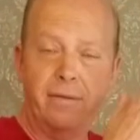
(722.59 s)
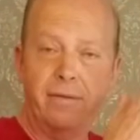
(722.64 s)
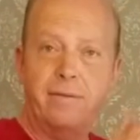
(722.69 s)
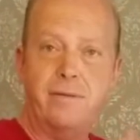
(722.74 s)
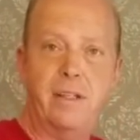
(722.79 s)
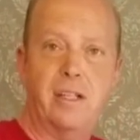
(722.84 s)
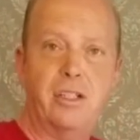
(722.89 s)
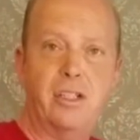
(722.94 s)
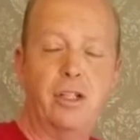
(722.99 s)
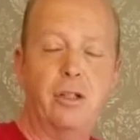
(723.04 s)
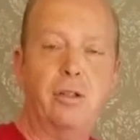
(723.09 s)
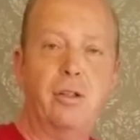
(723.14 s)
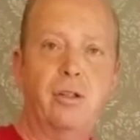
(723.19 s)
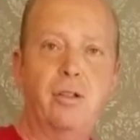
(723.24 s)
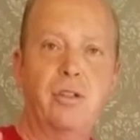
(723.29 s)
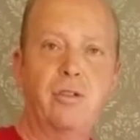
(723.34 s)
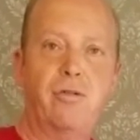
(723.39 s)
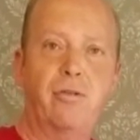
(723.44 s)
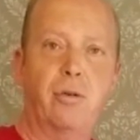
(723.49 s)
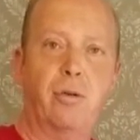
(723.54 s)
that you
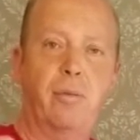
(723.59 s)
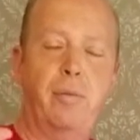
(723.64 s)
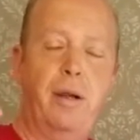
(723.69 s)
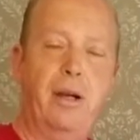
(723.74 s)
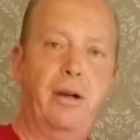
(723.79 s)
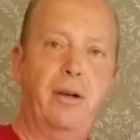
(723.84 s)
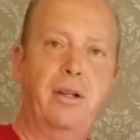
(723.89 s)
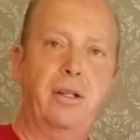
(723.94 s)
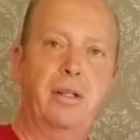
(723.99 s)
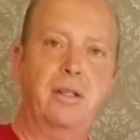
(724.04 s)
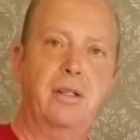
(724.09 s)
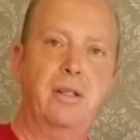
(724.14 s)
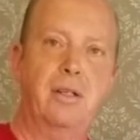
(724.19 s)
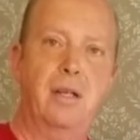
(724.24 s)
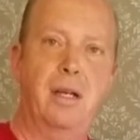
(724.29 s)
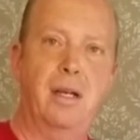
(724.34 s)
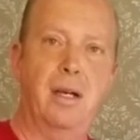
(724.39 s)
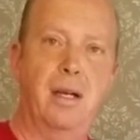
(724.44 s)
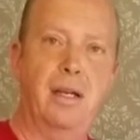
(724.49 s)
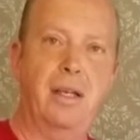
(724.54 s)
use for repairing
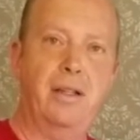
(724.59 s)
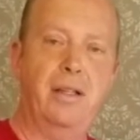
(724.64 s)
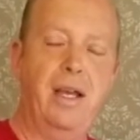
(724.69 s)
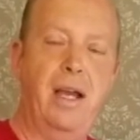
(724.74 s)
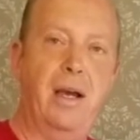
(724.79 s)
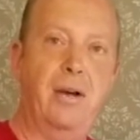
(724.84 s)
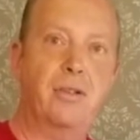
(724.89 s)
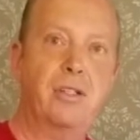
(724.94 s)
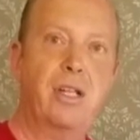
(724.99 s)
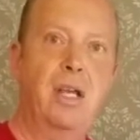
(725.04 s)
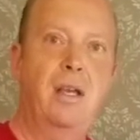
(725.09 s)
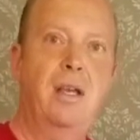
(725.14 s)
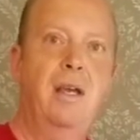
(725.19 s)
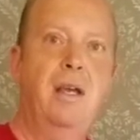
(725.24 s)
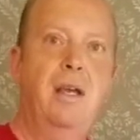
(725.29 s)
in the house,